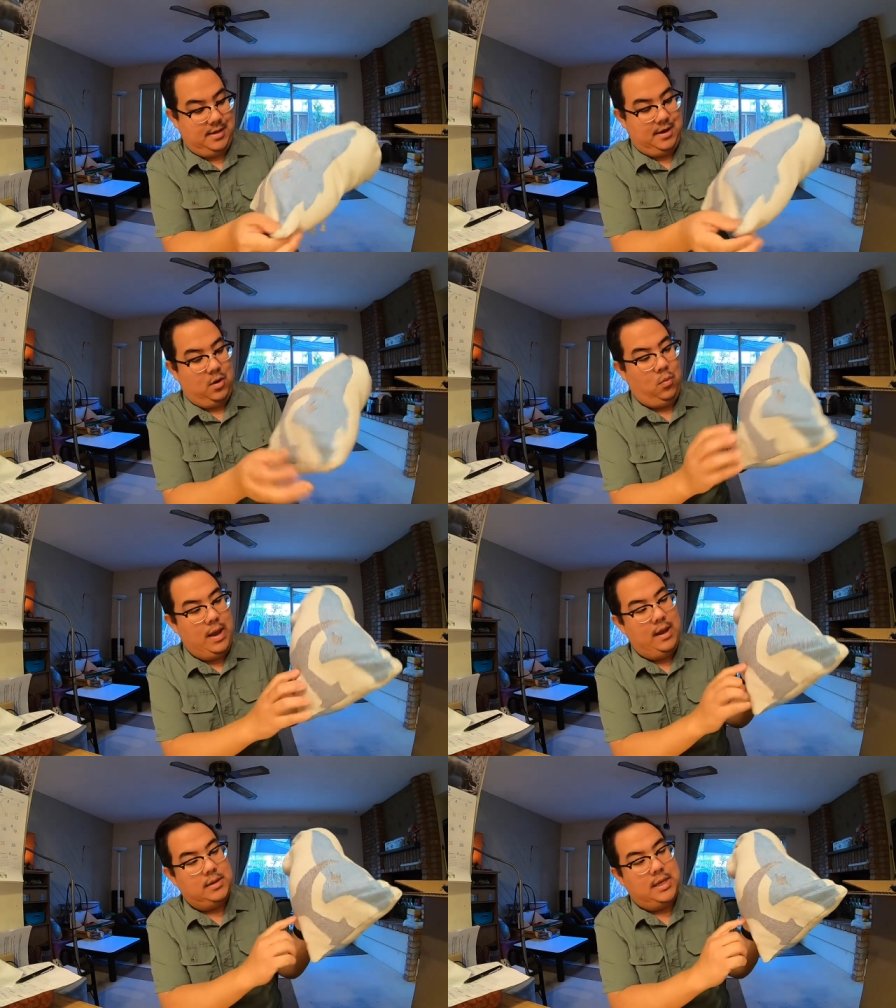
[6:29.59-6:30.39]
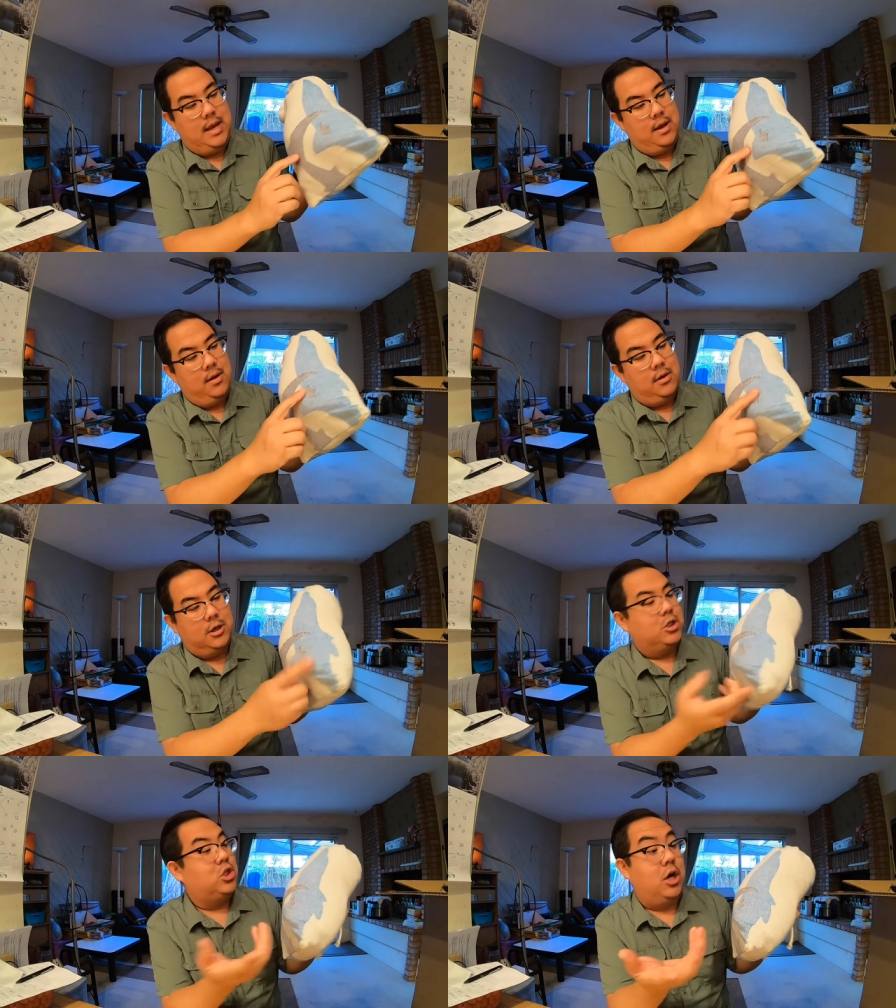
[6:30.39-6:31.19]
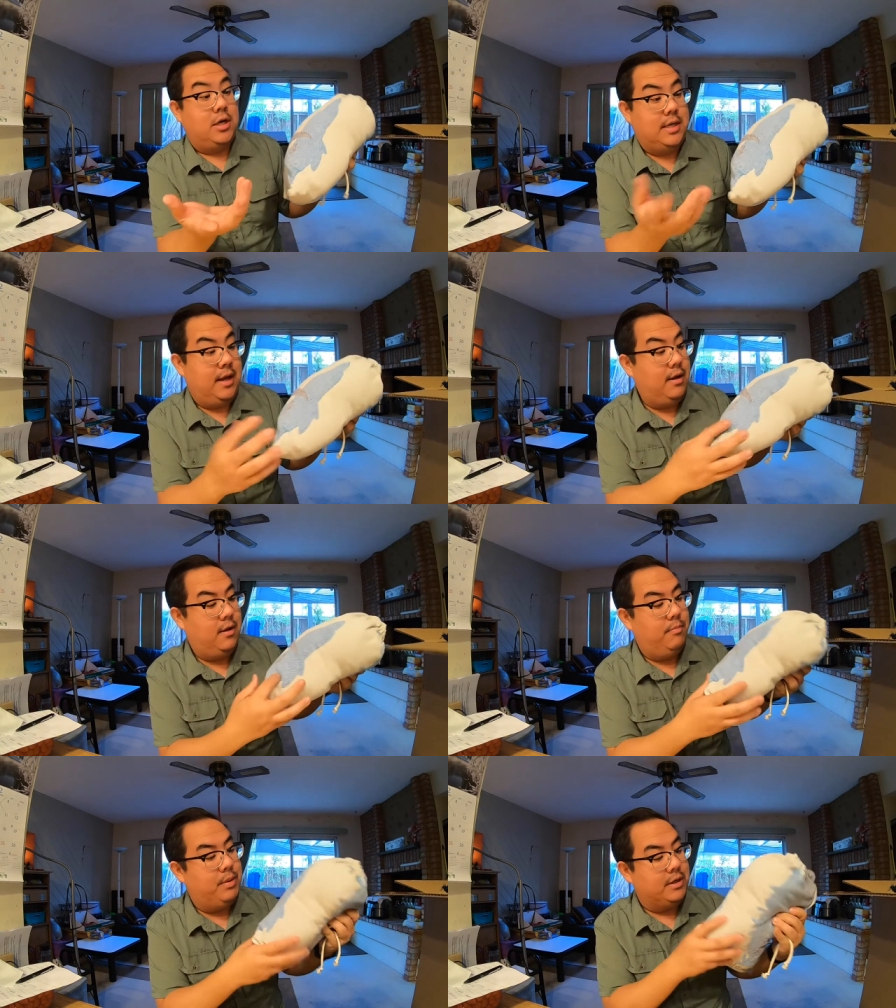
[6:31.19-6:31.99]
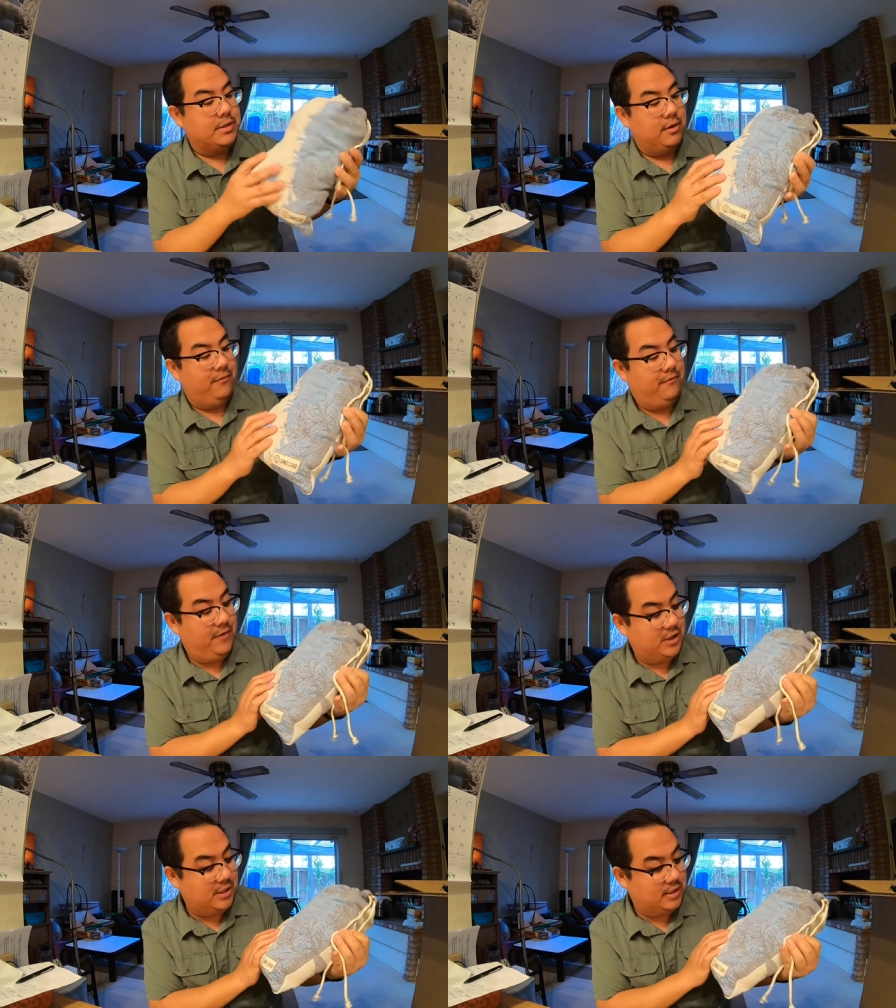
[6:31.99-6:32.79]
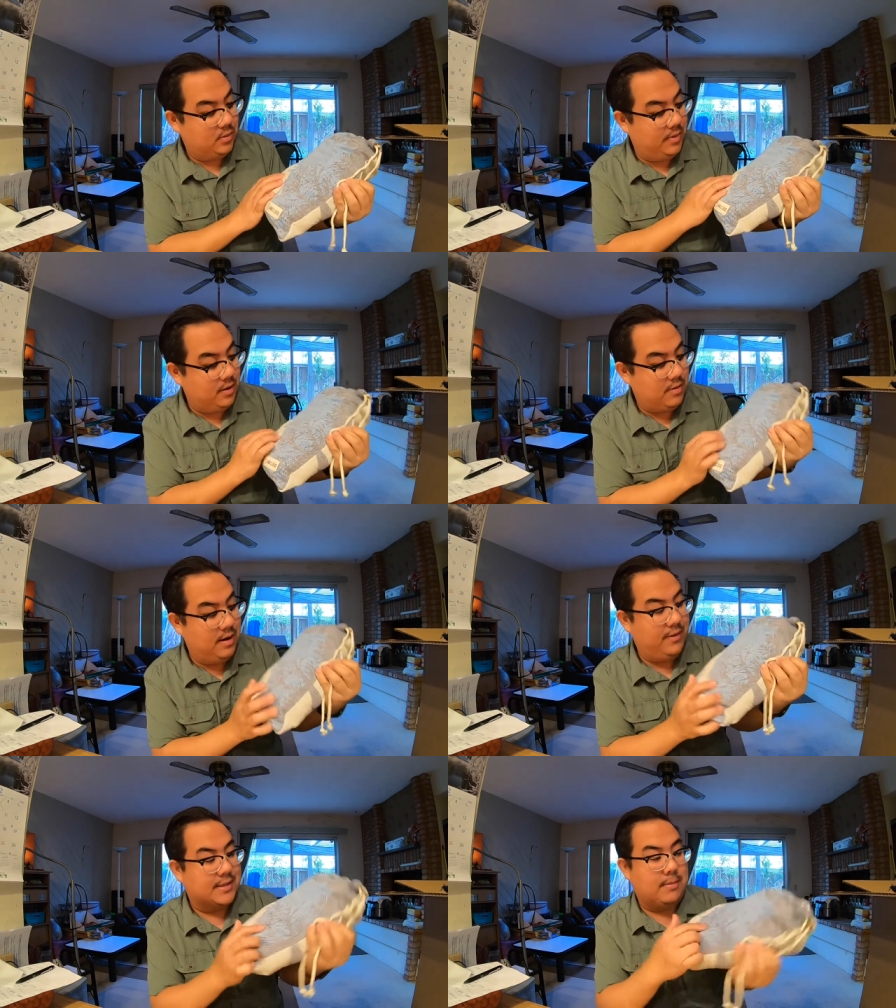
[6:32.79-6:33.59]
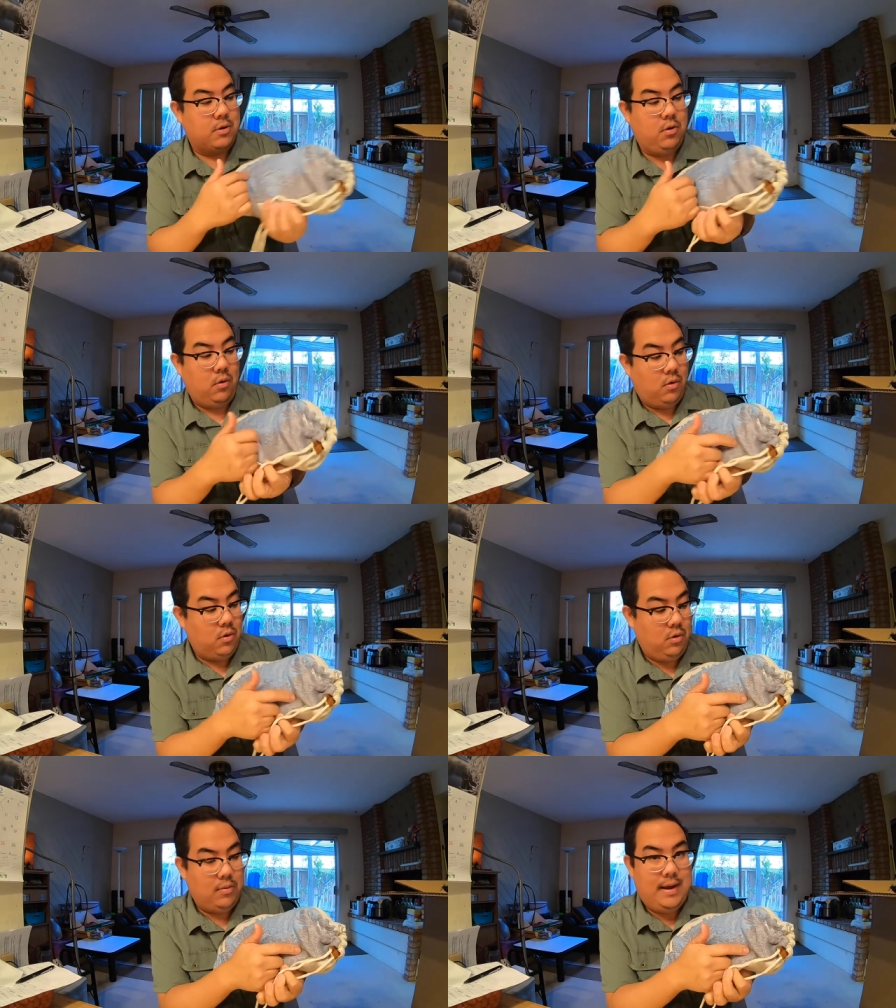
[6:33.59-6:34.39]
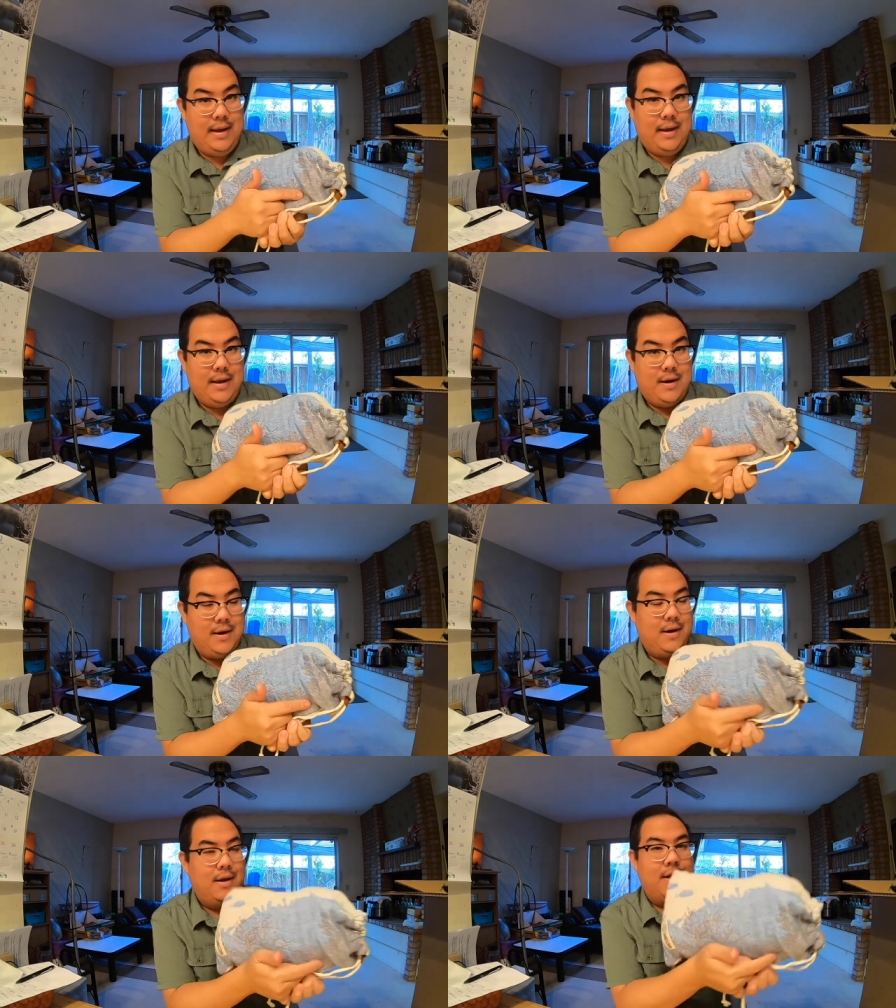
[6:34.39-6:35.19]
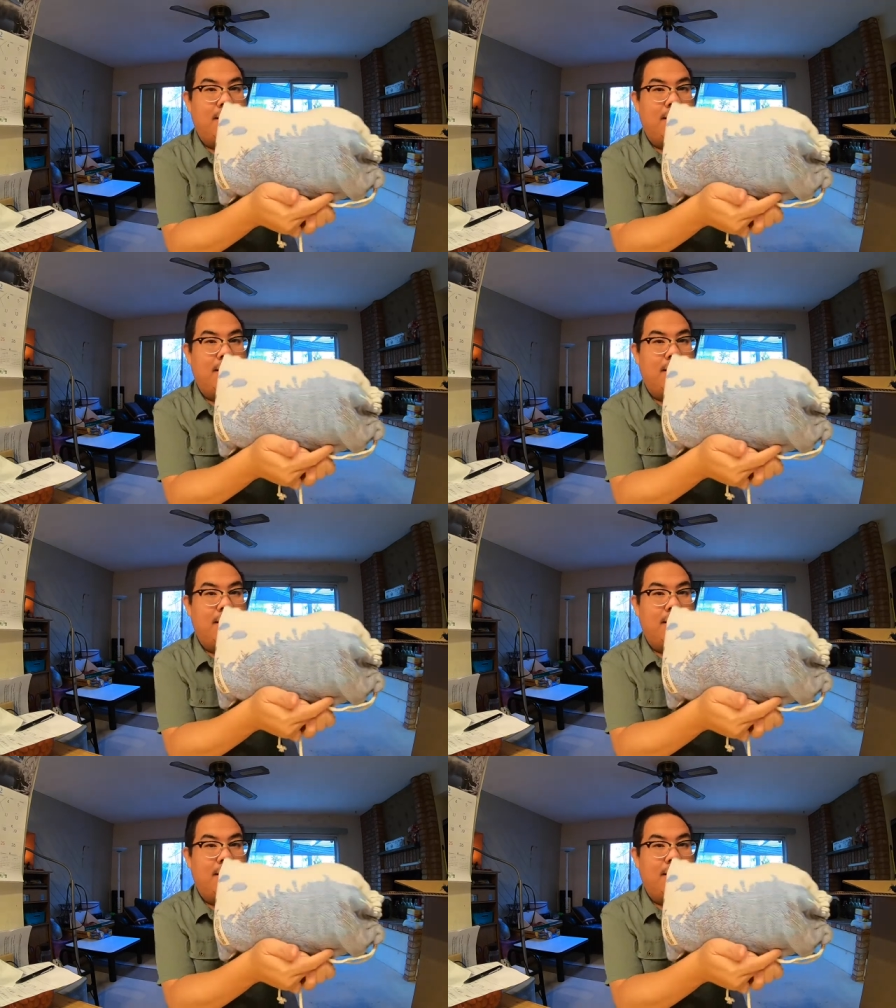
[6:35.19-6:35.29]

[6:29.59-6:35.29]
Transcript: a whale tail or a shark tail, but there's little fishes swimming around. There's some coral right here.